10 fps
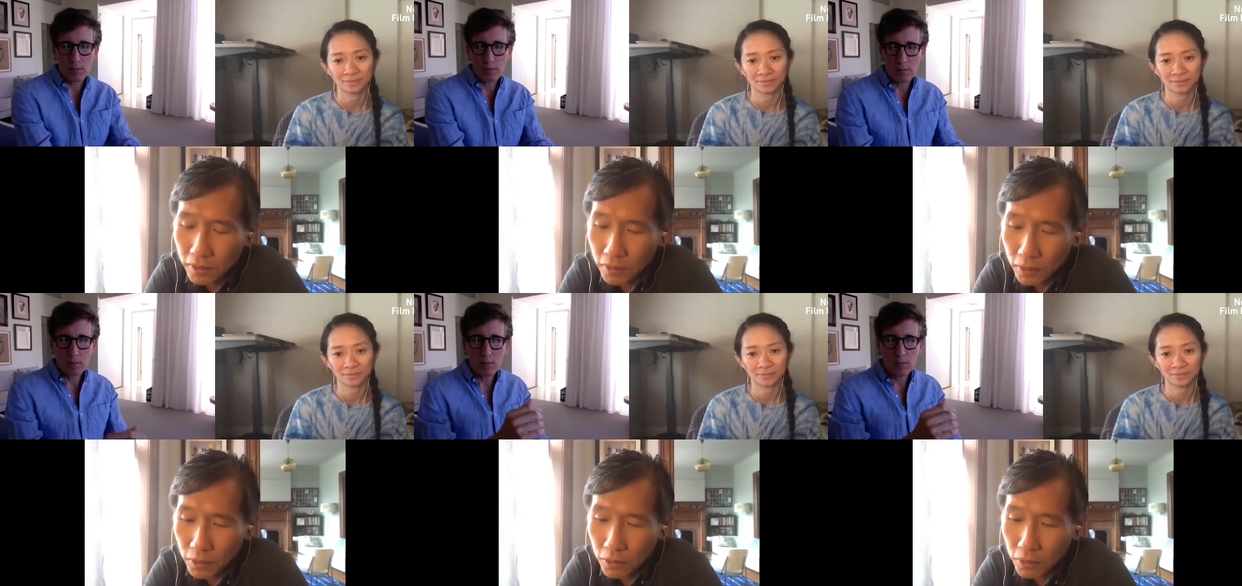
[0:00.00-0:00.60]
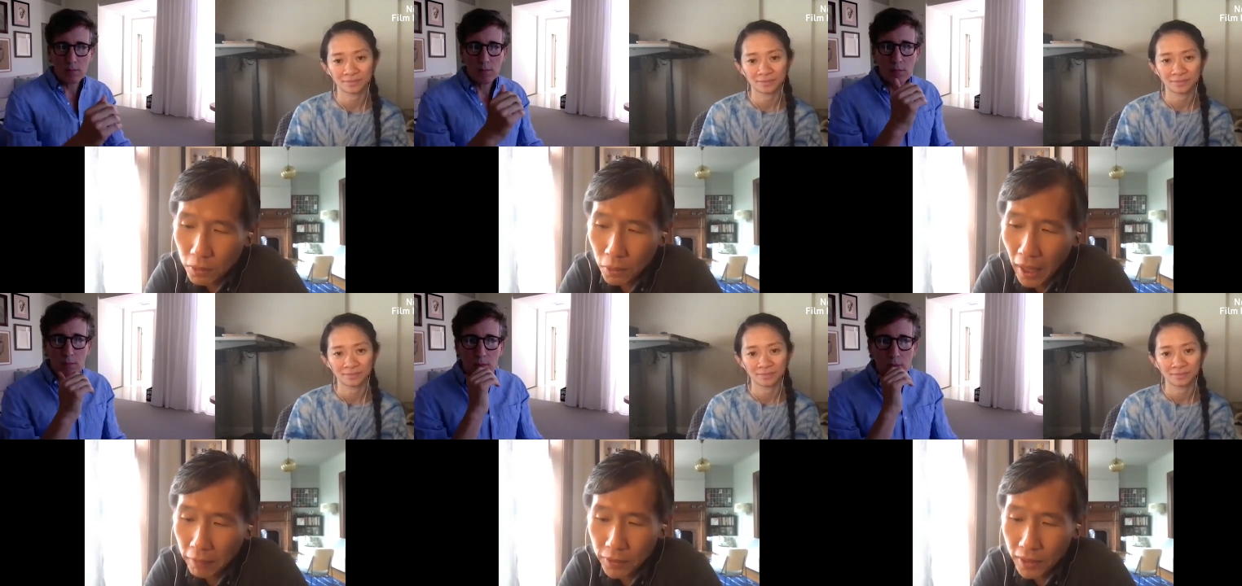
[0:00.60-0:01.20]
Speaker 1: You you you
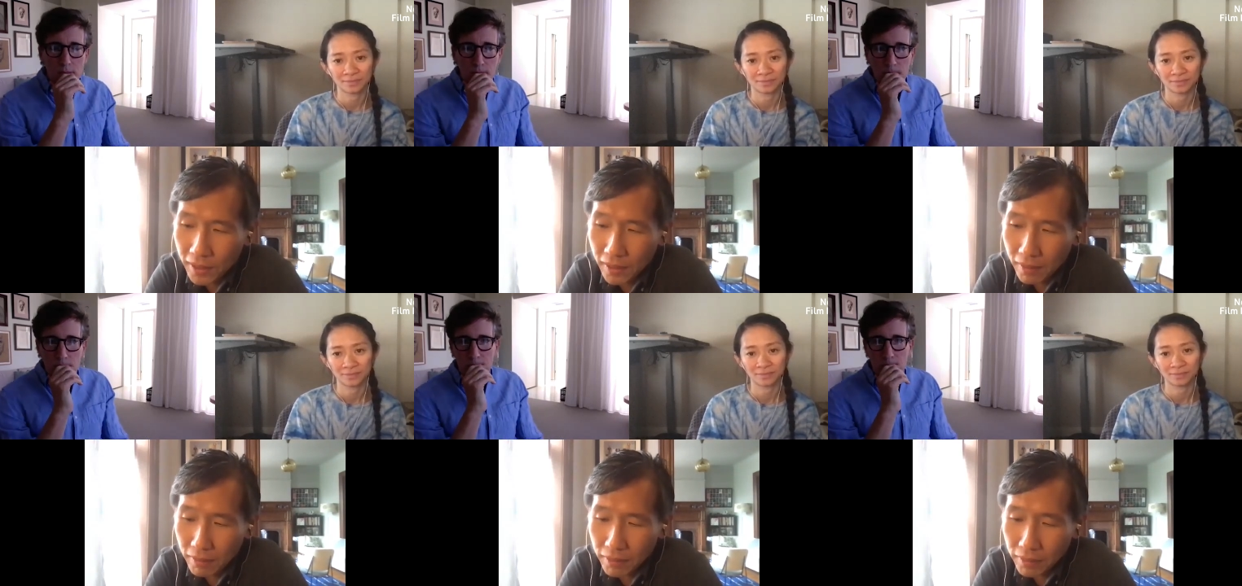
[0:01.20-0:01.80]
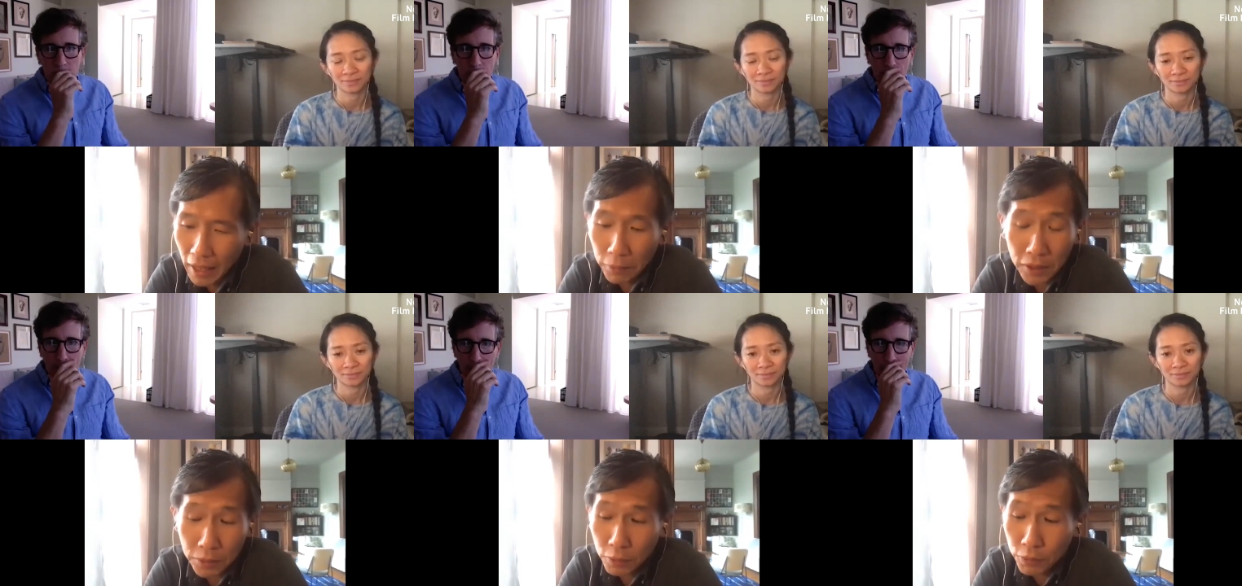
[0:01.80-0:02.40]
have this now in
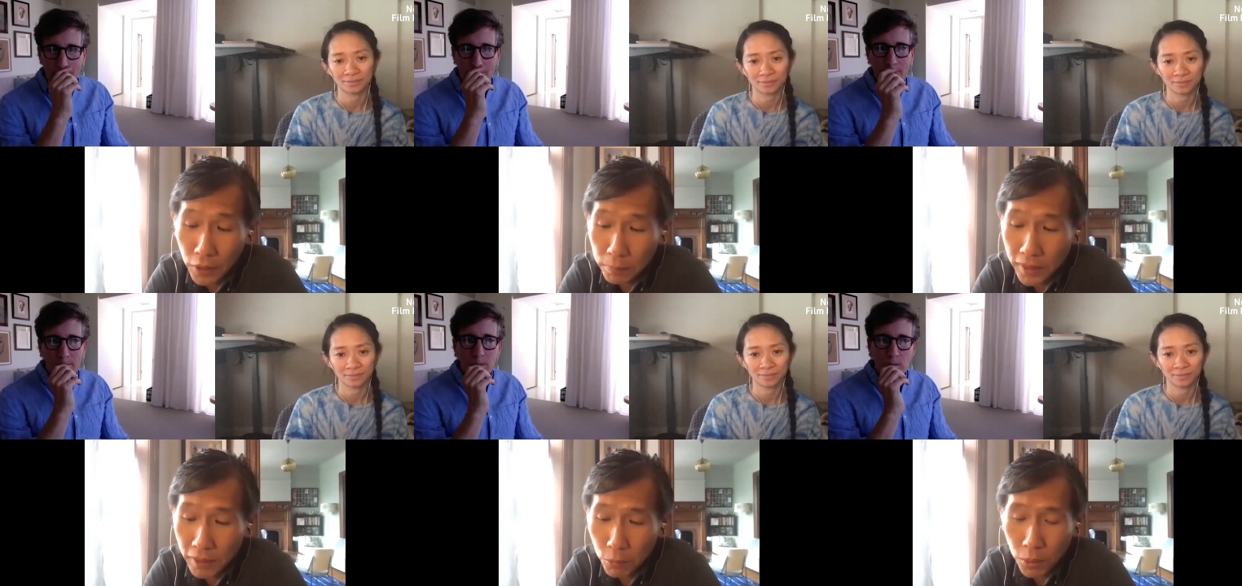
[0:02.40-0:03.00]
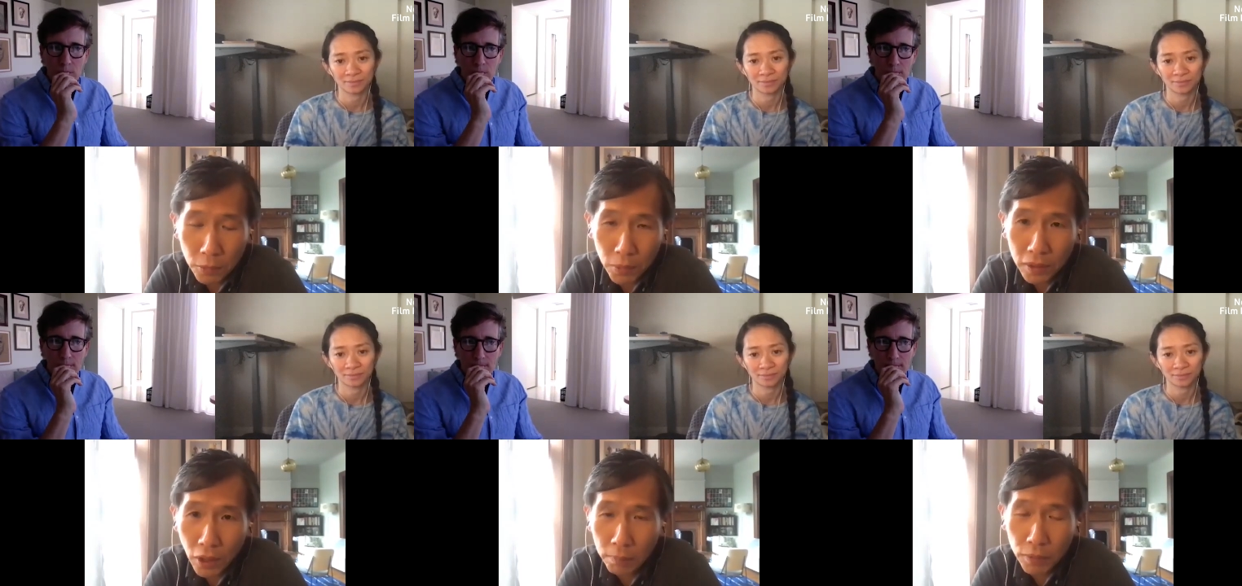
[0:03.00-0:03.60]
three films have worked with
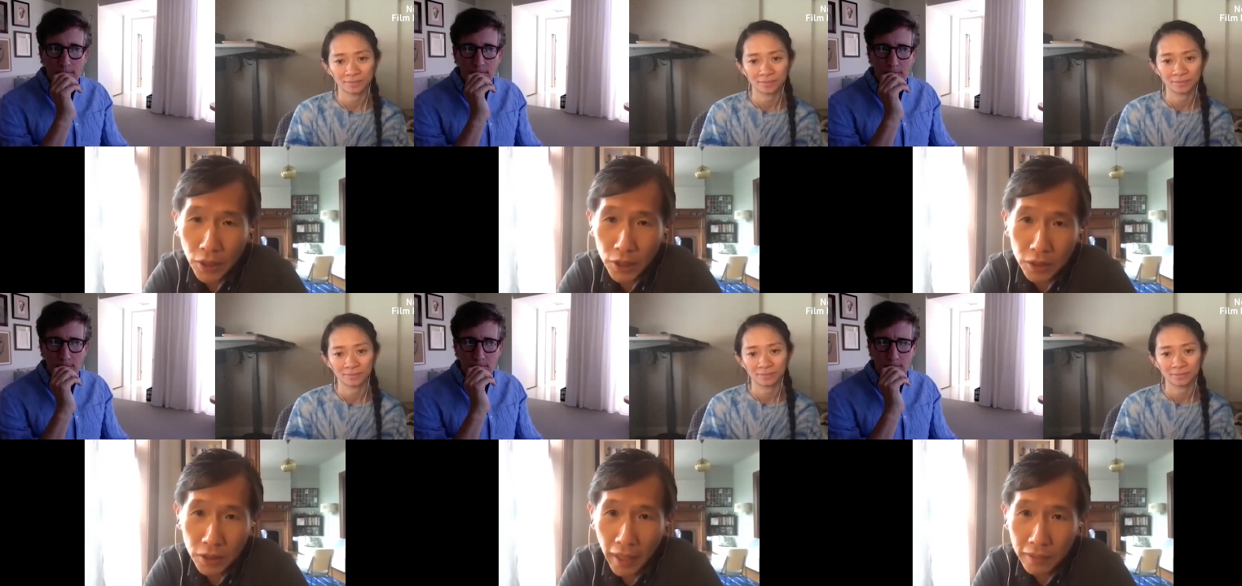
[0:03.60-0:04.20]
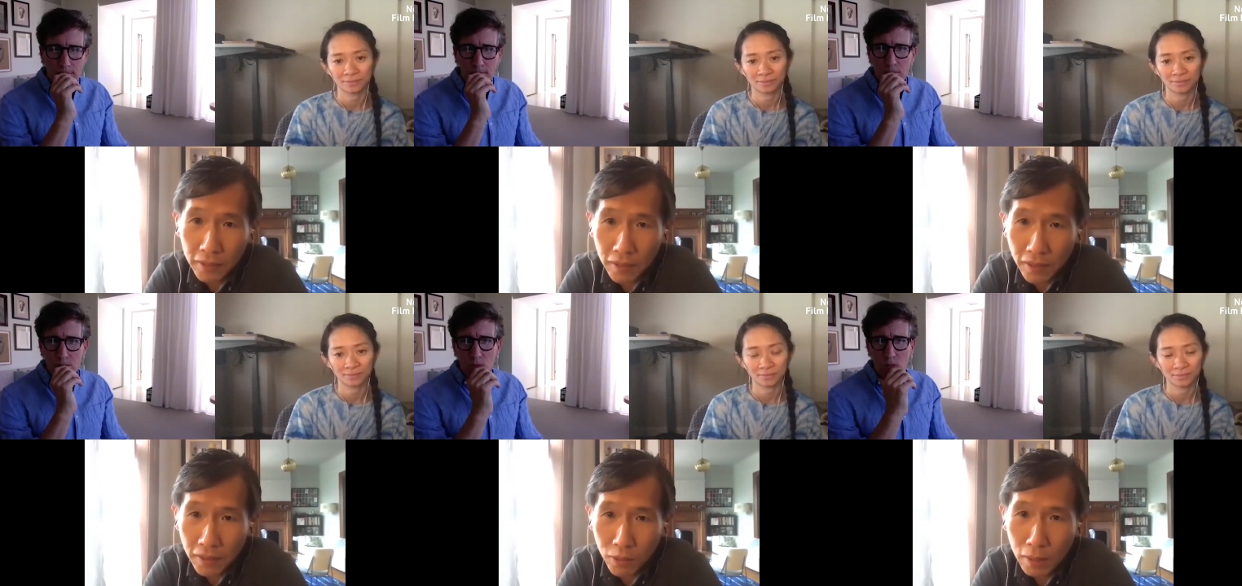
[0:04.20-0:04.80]
non-professional actors,
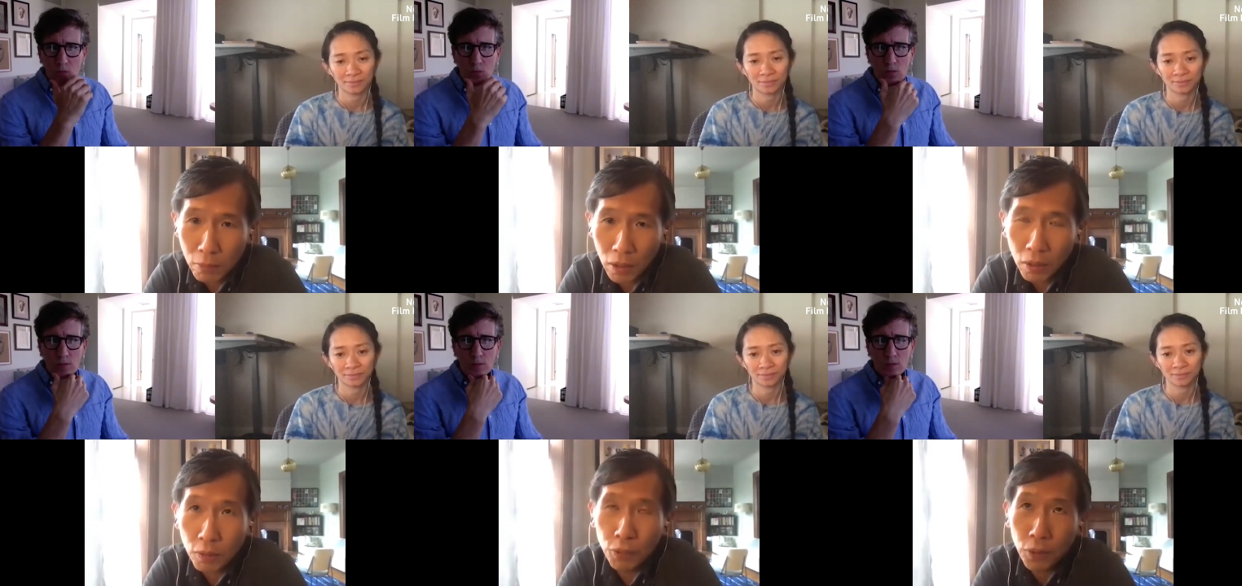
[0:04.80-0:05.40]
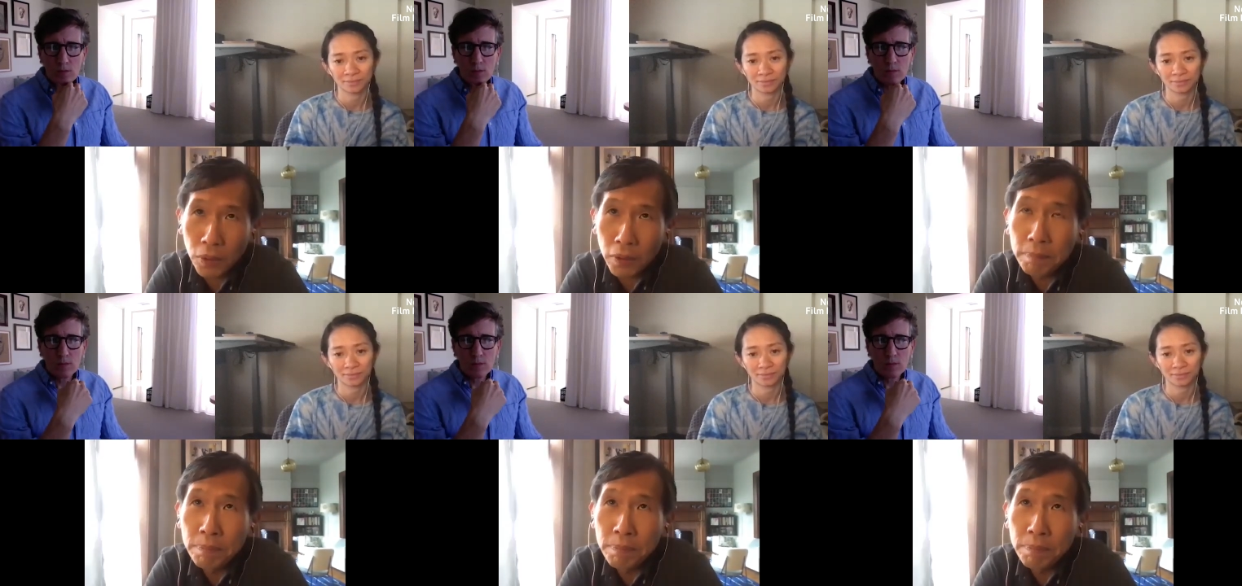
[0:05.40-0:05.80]
and you seem to look for